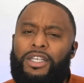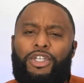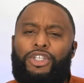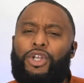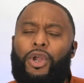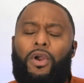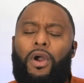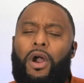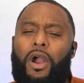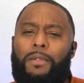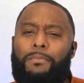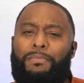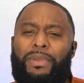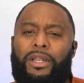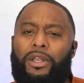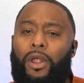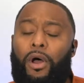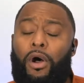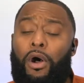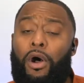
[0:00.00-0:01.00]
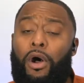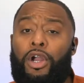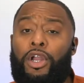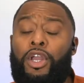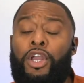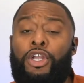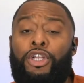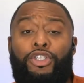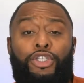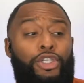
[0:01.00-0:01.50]
Does your heart
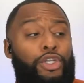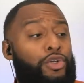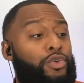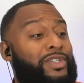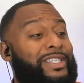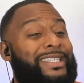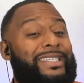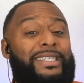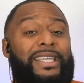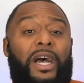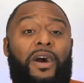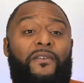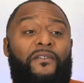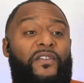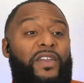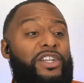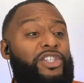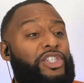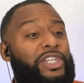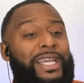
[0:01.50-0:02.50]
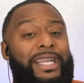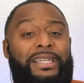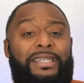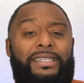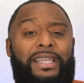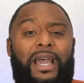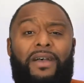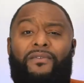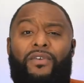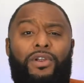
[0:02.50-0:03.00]
belong to selfish
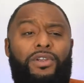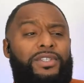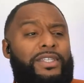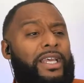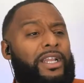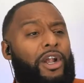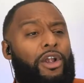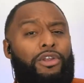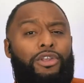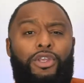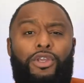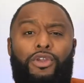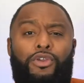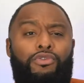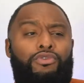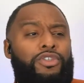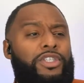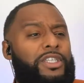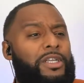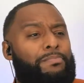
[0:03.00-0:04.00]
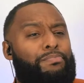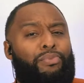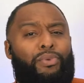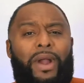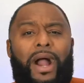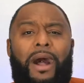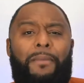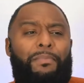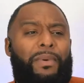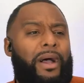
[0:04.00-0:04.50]
endeavors that are used to
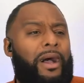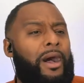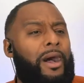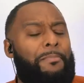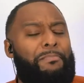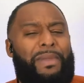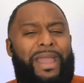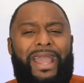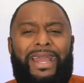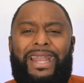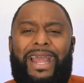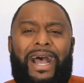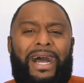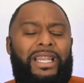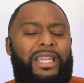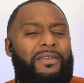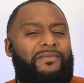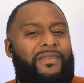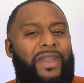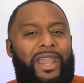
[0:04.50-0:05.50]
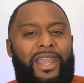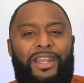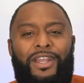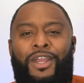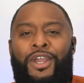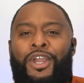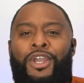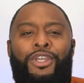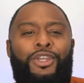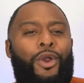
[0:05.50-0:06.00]
prop up and elevate
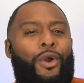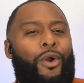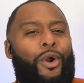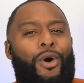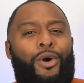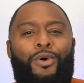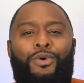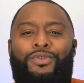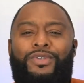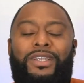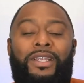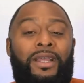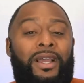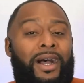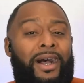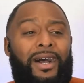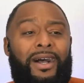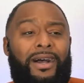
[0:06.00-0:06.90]
your own